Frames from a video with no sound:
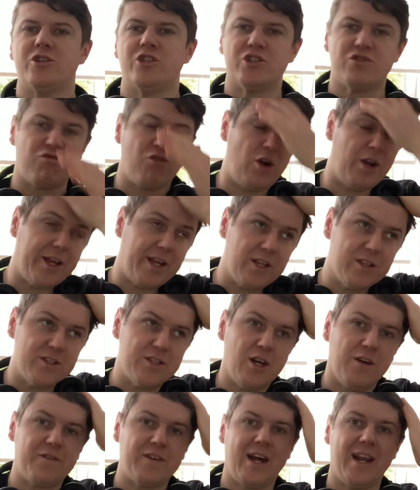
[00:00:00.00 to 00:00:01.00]
just running and
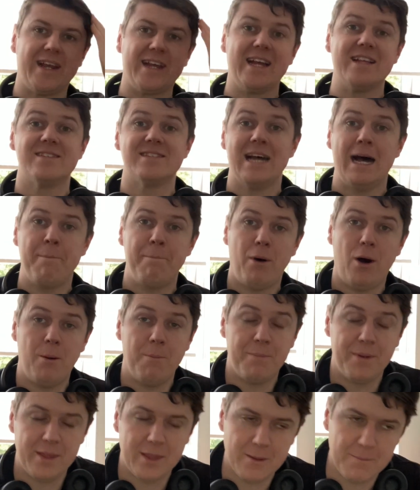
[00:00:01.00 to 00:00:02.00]
stuff kind of gets that
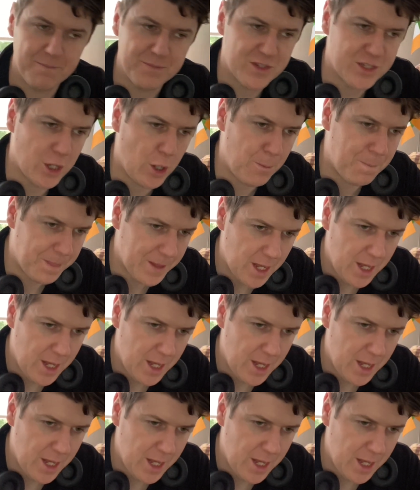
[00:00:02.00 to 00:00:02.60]
pump in them, so